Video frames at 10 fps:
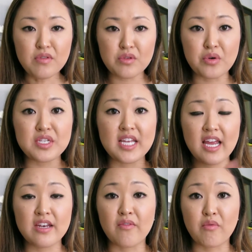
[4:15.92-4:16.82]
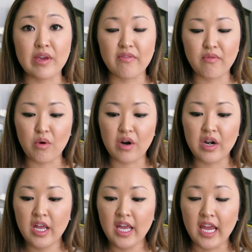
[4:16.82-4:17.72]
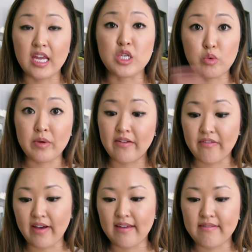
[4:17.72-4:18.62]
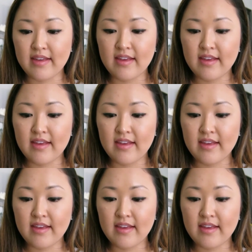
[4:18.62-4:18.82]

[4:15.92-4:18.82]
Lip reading: towards the end of week 4 into week 5.